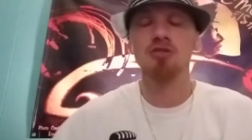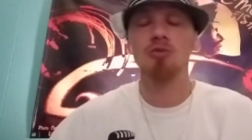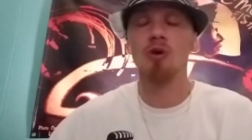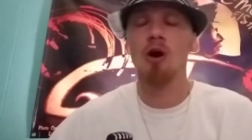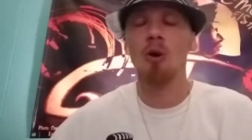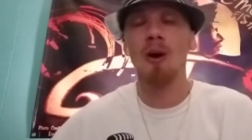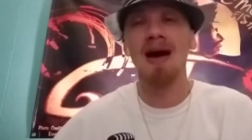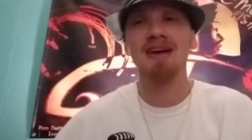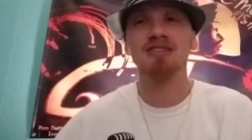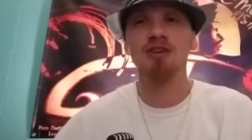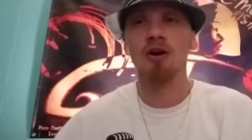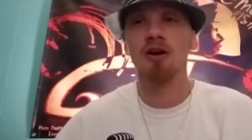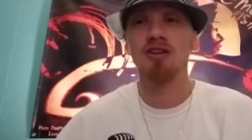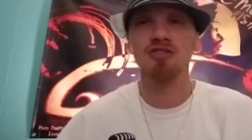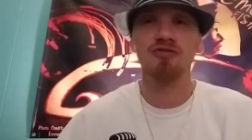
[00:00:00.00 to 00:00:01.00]
grow as
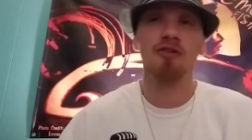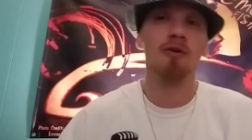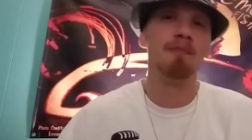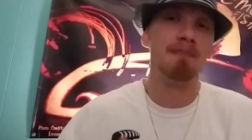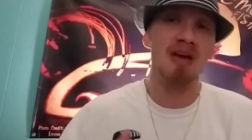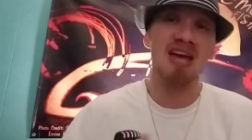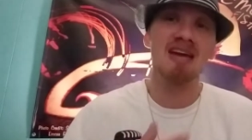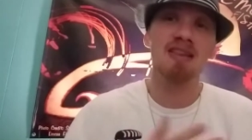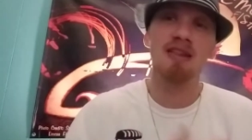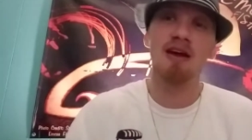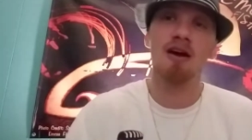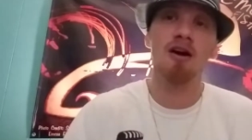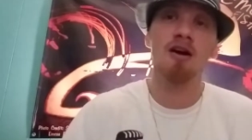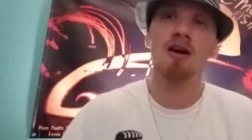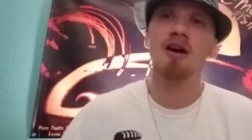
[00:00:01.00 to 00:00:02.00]
artists, for being
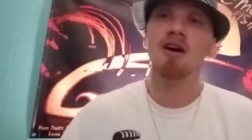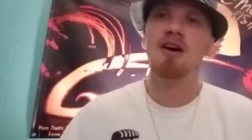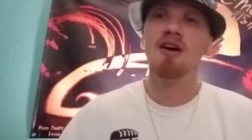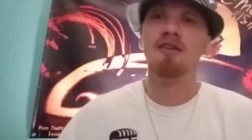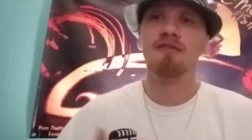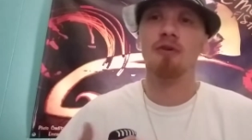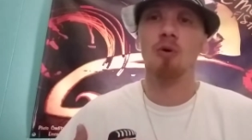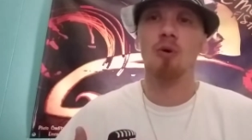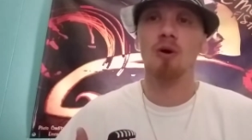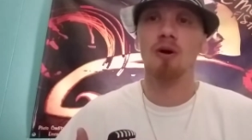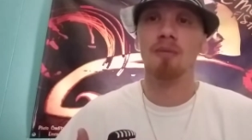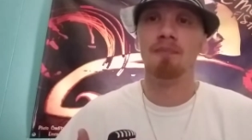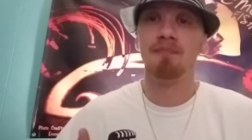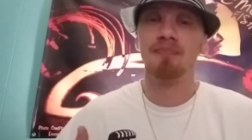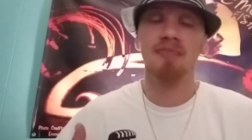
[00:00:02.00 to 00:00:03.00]
there,
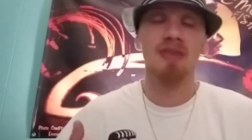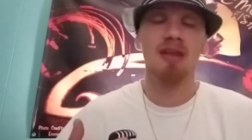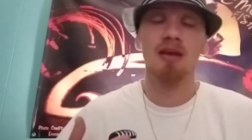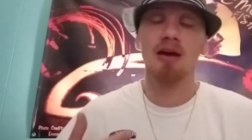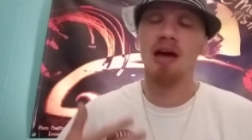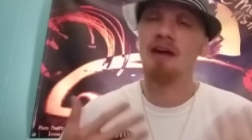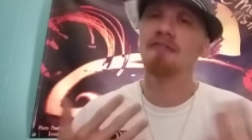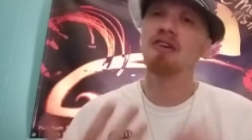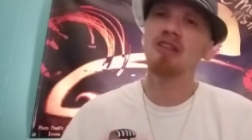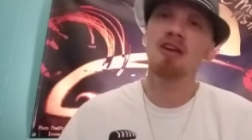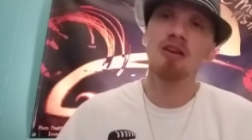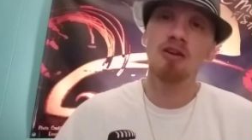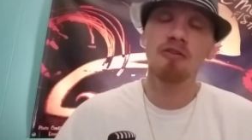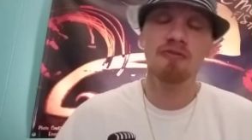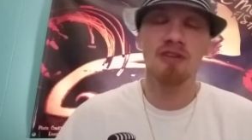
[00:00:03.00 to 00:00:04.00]
for
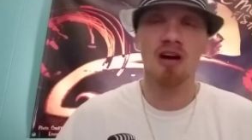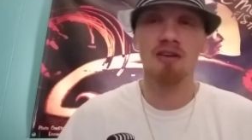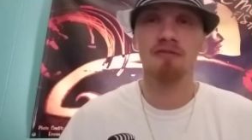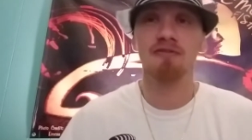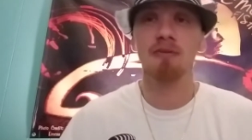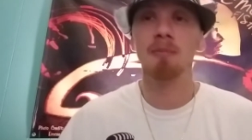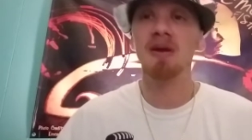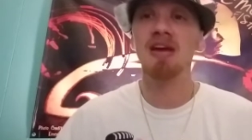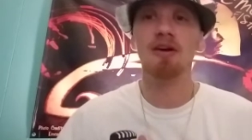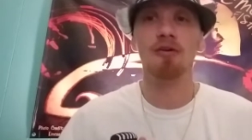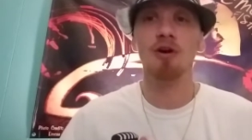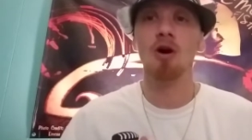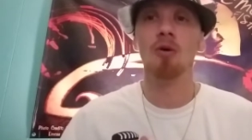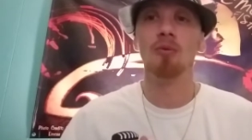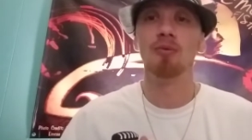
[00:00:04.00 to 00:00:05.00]
everything you've done for me
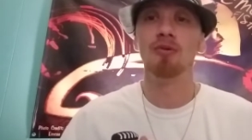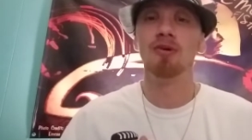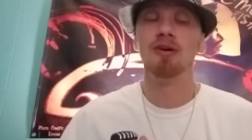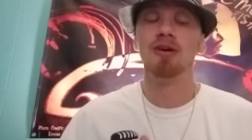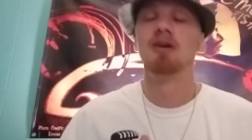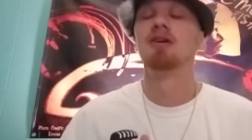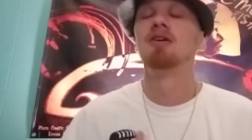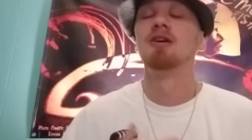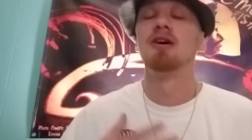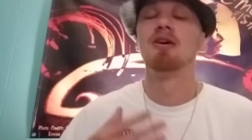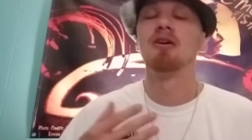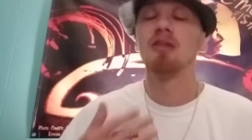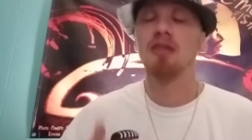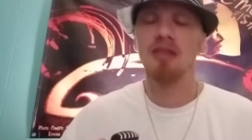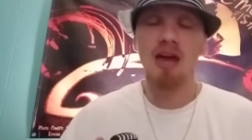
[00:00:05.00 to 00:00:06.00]
alone.
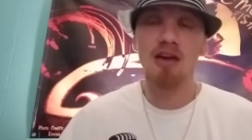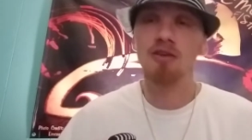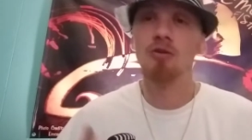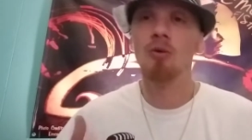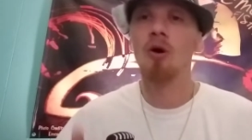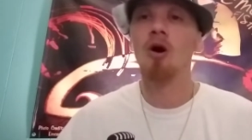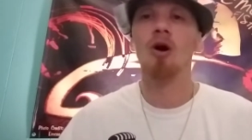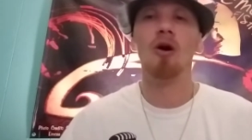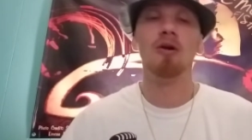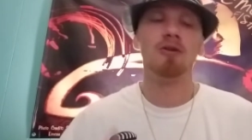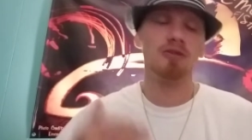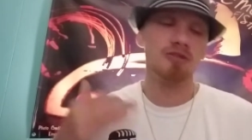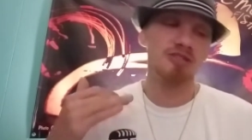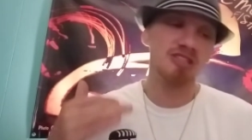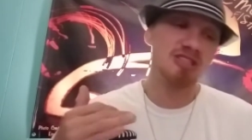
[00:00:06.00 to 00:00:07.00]
Thank you
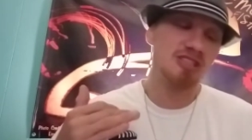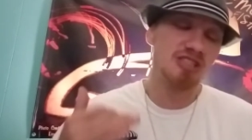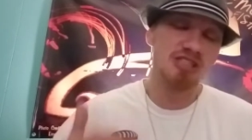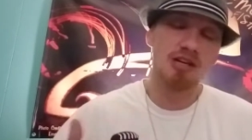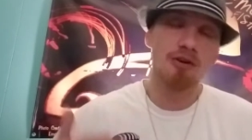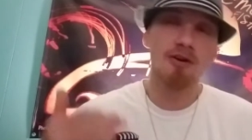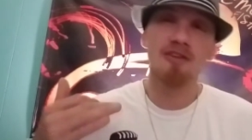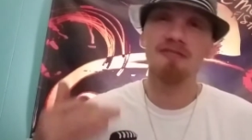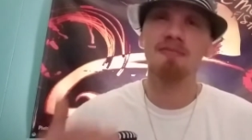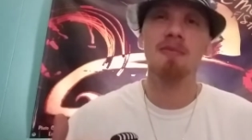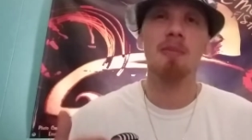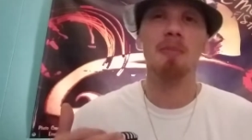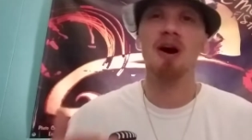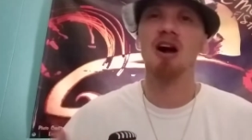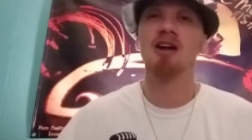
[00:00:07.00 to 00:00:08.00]
all. Sincerely, from
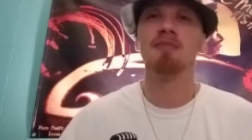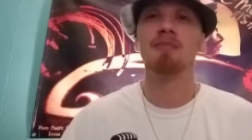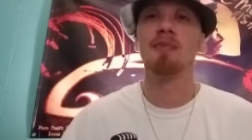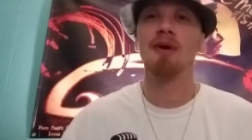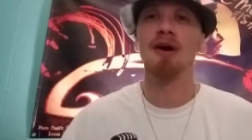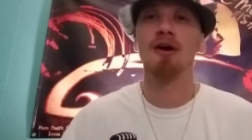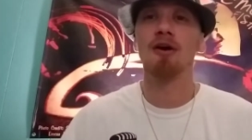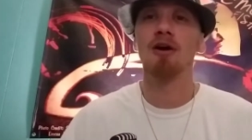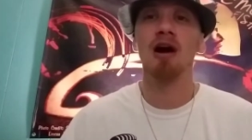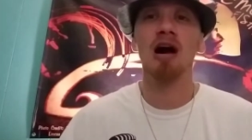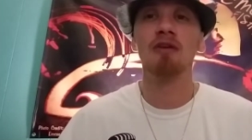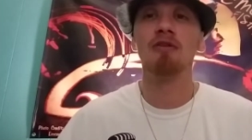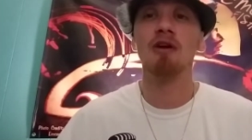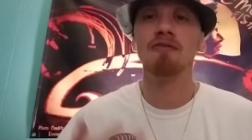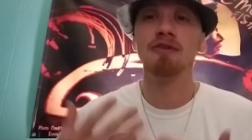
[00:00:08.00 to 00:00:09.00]
the bottom of my heart, I
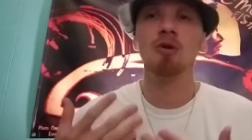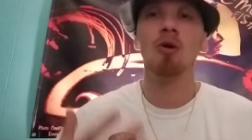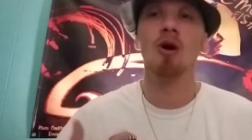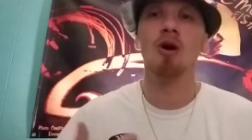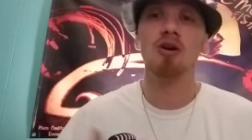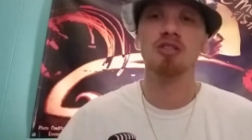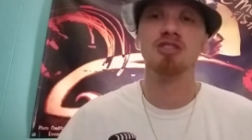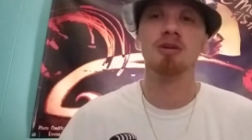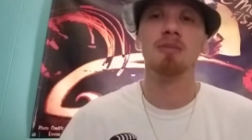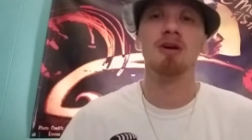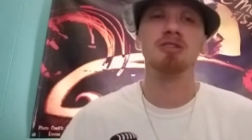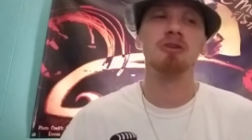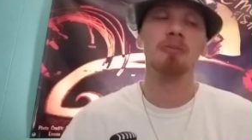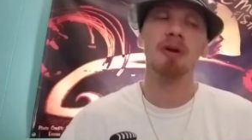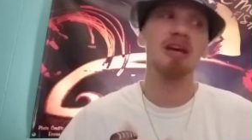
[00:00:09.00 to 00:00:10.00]
love you all so
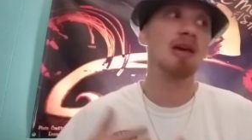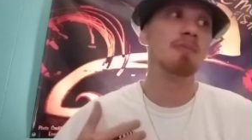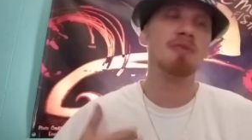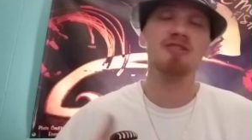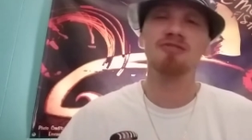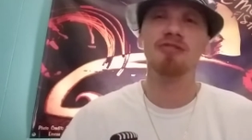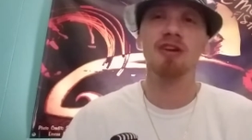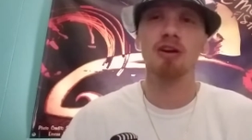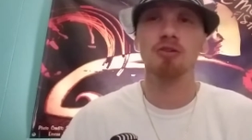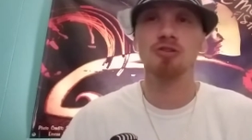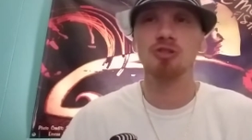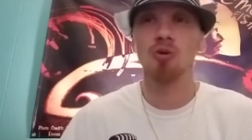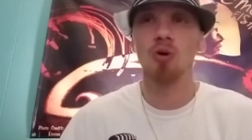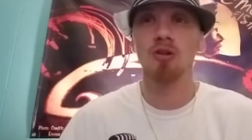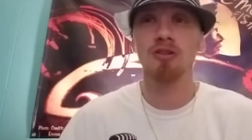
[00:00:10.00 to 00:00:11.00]
much. I'm going to keep this video
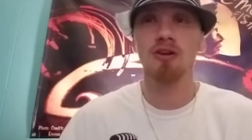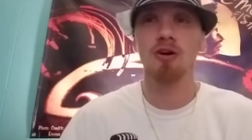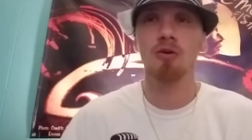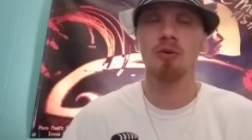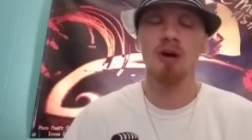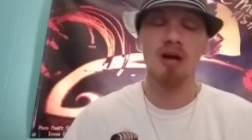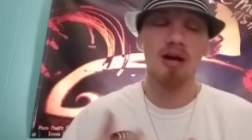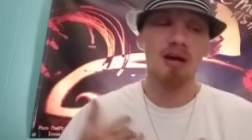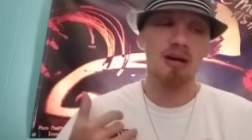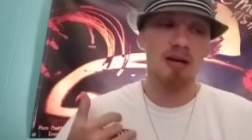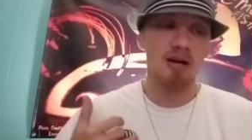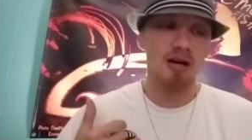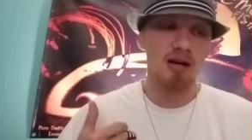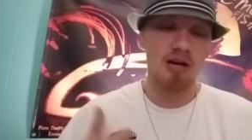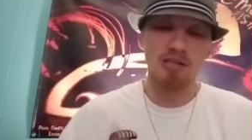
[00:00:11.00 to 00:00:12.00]
short, though.
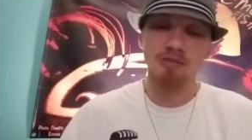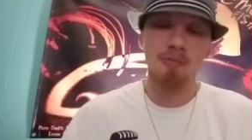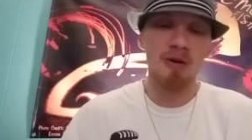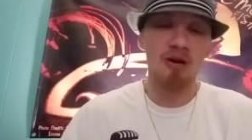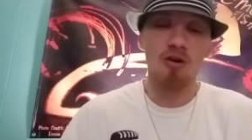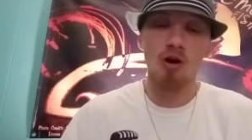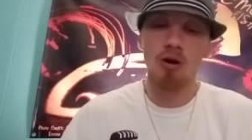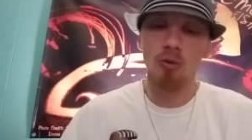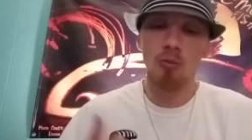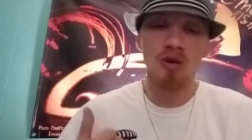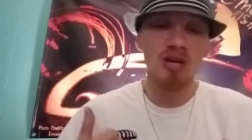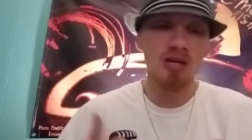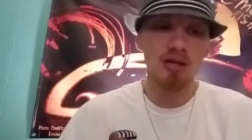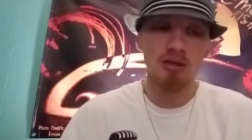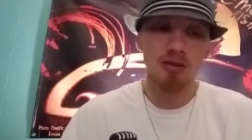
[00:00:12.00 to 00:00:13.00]
Uh, it's been a long
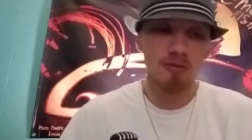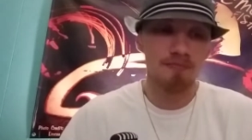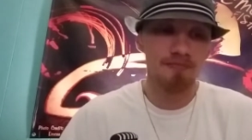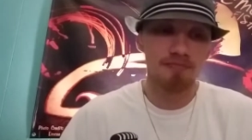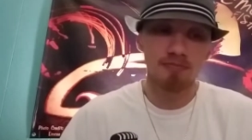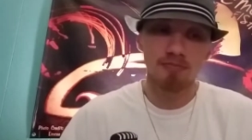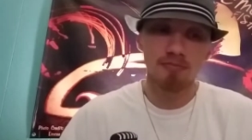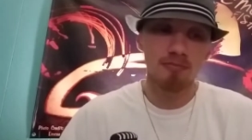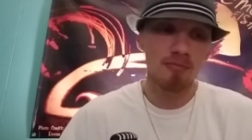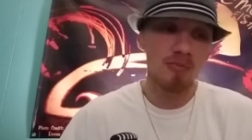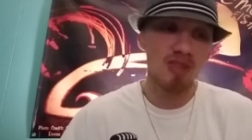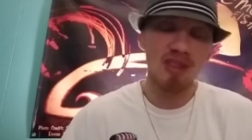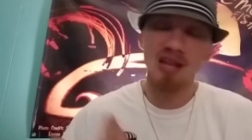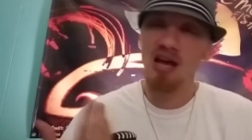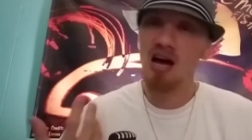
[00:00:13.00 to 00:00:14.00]
week.
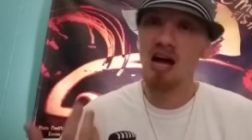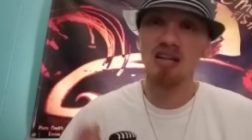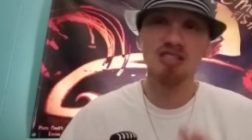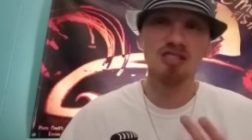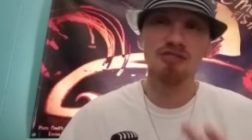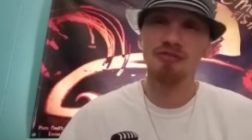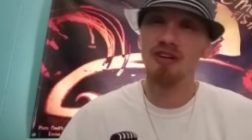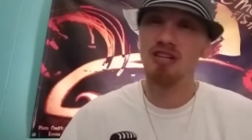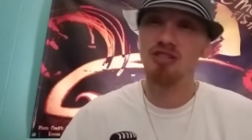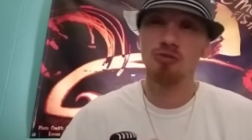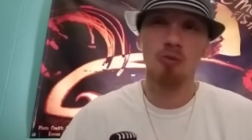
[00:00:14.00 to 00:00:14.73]
I just finished